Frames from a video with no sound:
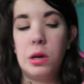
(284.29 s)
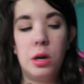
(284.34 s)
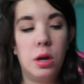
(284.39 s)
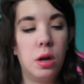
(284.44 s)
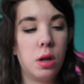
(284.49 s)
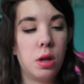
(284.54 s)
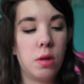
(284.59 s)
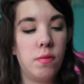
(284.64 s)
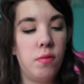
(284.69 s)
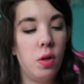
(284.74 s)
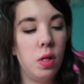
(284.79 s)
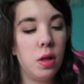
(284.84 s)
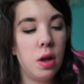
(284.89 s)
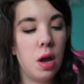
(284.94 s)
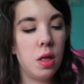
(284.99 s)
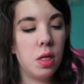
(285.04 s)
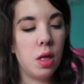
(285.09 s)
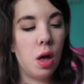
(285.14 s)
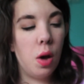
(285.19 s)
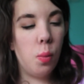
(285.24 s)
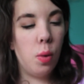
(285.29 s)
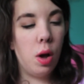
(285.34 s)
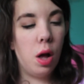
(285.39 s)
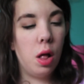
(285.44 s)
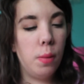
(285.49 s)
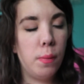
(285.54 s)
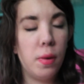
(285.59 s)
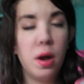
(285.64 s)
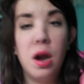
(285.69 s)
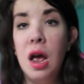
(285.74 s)
exfoliate that
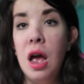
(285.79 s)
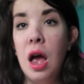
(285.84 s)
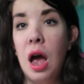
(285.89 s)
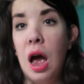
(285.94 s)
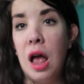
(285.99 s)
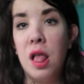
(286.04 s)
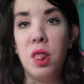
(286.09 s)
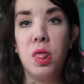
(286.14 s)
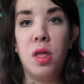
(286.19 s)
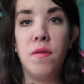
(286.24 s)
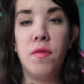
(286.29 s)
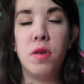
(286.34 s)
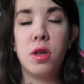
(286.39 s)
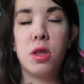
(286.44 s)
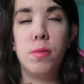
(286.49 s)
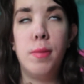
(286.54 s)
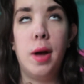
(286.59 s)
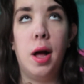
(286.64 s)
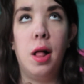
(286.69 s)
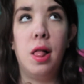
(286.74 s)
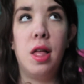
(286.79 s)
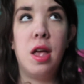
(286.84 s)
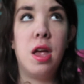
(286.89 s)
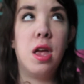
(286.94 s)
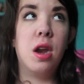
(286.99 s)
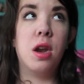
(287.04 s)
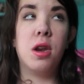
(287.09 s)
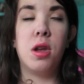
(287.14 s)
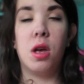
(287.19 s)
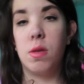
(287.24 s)
well, but I love the smell
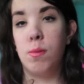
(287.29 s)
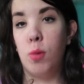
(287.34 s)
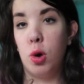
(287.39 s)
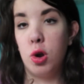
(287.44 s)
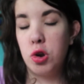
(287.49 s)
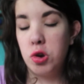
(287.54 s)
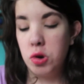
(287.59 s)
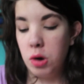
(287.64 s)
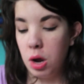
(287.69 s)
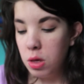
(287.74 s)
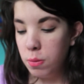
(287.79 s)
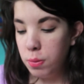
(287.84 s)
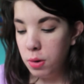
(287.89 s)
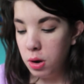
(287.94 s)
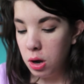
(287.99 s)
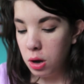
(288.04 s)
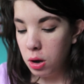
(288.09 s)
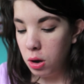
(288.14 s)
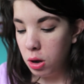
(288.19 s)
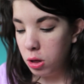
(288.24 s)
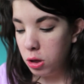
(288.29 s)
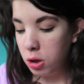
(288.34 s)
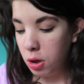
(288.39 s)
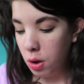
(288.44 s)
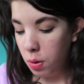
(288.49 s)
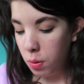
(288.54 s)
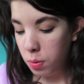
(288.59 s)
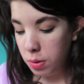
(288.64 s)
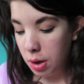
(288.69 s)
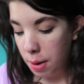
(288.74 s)
and it does moisturize pretty good, so
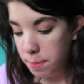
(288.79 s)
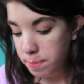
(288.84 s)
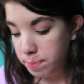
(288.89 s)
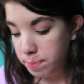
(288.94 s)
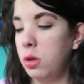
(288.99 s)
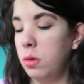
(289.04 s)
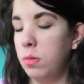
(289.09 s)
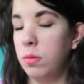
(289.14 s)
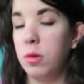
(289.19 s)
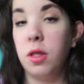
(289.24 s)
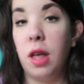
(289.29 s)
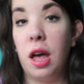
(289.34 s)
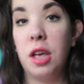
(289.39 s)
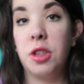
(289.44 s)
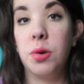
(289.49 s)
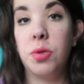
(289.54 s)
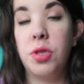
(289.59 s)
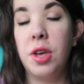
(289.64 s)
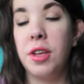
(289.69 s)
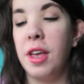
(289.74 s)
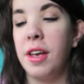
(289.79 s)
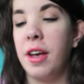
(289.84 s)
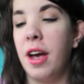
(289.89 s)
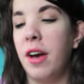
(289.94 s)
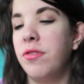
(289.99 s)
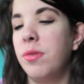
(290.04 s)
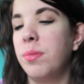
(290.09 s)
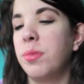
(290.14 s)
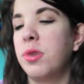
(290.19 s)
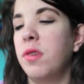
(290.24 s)
yeah. The last two things I
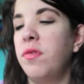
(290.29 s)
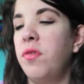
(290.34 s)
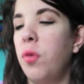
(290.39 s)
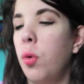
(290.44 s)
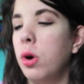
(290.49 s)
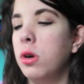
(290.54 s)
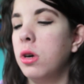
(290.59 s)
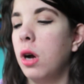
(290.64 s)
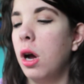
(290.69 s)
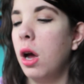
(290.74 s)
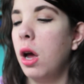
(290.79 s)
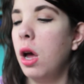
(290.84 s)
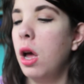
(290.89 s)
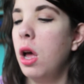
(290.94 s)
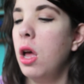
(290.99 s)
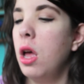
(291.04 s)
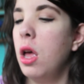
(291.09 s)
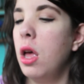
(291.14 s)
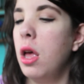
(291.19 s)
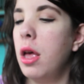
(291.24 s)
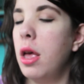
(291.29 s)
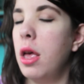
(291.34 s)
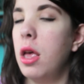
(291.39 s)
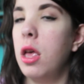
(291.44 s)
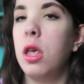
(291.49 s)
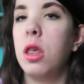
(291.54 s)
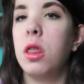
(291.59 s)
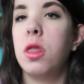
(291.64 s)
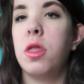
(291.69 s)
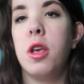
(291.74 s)
got from Sephora
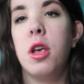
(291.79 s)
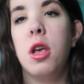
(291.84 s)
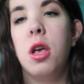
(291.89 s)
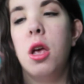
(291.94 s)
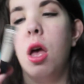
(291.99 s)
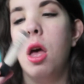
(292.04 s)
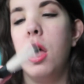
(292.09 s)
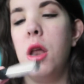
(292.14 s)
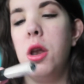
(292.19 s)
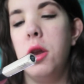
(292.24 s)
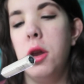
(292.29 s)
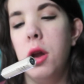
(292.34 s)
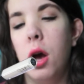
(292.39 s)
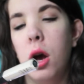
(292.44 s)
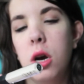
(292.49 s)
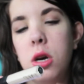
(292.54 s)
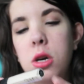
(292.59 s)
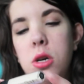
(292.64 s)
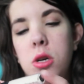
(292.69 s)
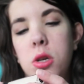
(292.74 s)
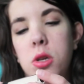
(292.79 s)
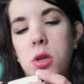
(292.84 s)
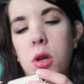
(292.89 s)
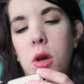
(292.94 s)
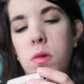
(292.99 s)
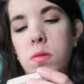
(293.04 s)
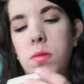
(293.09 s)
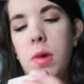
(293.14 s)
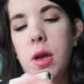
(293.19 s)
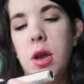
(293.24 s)
is the NARS
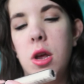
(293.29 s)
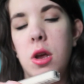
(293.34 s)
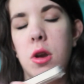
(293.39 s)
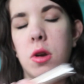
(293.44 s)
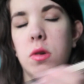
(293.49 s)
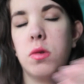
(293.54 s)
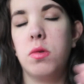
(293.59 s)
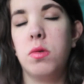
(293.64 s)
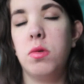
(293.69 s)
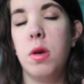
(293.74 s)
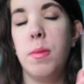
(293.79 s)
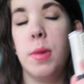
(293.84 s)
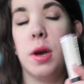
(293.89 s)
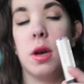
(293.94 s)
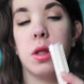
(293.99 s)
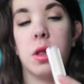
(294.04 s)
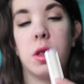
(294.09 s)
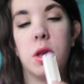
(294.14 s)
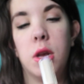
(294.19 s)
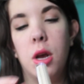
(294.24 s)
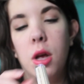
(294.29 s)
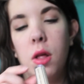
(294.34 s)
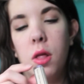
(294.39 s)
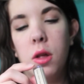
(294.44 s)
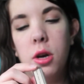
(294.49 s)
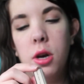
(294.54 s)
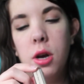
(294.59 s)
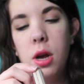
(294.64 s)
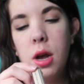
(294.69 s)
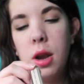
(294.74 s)
Radiant Creamy
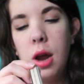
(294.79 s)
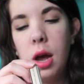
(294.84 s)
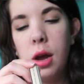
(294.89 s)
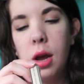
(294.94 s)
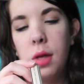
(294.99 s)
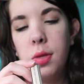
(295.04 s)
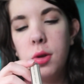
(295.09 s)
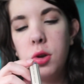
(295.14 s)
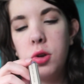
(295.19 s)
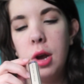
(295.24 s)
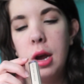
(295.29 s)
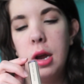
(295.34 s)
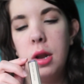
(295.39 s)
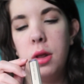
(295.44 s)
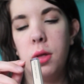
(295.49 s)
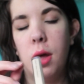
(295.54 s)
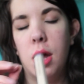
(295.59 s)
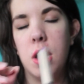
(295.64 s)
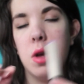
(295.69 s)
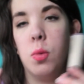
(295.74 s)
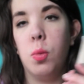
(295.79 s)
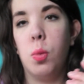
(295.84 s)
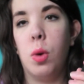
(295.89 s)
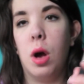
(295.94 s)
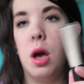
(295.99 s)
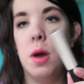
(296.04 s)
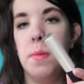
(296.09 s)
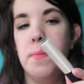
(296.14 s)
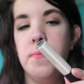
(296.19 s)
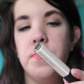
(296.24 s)
Concealer, and I got the shade Light
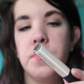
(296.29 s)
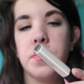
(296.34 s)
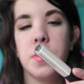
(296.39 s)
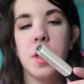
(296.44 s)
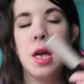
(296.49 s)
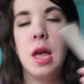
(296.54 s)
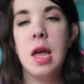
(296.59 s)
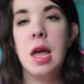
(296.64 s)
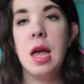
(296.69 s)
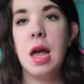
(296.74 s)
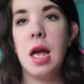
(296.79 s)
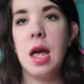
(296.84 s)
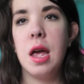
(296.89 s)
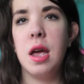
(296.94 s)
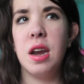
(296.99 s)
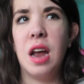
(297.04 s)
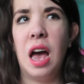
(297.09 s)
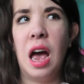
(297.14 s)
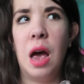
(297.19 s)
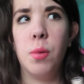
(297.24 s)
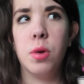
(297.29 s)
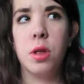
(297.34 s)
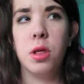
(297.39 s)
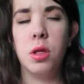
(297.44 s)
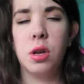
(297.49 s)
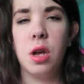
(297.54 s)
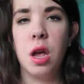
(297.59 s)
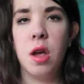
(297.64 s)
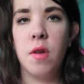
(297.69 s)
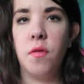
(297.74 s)
one. and I was
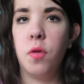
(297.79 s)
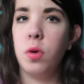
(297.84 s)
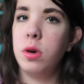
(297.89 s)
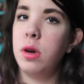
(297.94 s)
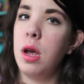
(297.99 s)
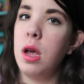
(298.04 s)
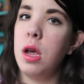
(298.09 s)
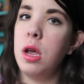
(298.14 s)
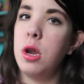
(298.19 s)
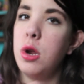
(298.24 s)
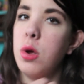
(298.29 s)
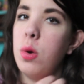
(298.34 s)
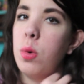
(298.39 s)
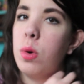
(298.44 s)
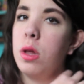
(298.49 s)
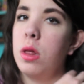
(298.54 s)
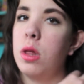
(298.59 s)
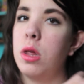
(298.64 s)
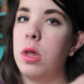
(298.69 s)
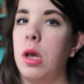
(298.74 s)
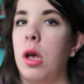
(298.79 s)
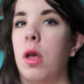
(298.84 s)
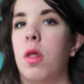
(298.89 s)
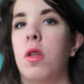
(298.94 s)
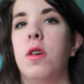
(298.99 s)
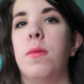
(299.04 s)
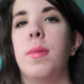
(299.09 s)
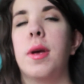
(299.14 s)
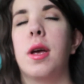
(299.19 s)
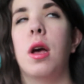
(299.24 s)
looking for a new
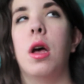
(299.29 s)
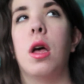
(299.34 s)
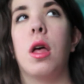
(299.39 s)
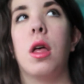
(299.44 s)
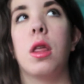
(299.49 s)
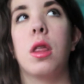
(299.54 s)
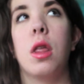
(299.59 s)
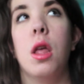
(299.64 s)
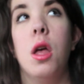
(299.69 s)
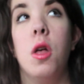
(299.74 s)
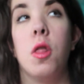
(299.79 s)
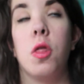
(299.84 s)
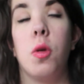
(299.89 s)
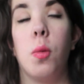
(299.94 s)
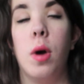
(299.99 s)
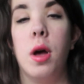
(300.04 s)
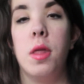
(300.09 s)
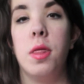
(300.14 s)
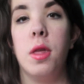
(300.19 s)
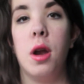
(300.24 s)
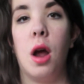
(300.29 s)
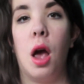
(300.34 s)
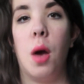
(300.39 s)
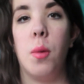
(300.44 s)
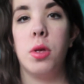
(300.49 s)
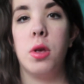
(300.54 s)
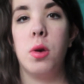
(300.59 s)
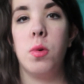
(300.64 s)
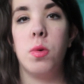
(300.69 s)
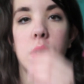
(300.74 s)
concealer because the one that I
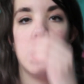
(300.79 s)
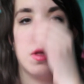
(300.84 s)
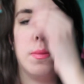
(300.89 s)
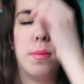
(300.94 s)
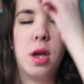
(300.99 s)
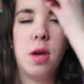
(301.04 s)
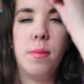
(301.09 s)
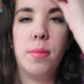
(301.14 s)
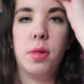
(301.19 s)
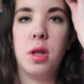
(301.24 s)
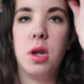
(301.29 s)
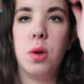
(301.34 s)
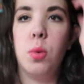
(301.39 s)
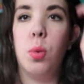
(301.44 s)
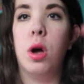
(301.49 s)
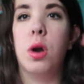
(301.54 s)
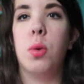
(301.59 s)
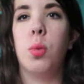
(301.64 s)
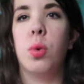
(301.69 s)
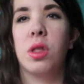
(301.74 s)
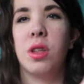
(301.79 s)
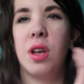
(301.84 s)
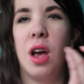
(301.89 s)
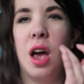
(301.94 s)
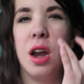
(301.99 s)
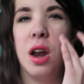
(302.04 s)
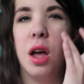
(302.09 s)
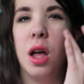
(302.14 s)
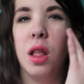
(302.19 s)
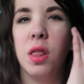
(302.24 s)
was using, the Maybelline one, was
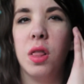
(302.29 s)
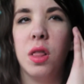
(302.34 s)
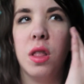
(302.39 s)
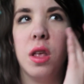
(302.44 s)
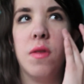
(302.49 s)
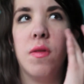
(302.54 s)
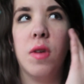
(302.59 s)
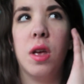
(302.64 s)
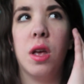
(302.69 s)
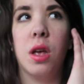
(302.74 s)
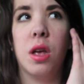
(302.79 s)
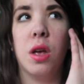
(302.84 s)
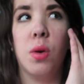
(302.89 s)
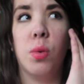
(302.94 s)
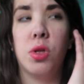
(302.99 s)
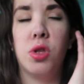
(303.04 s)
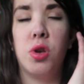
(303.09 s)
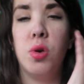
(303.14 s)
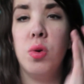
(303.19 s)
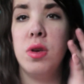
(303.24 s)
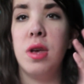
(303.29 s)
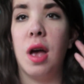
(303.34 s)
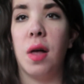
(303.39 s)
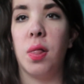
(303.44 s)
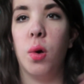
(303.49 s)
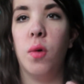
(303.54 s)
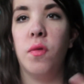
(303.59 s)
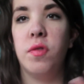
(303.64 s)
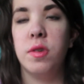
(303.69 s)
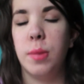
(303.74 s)
kind of leaving, it was too
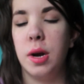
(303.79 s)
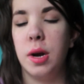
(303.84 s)
yellow for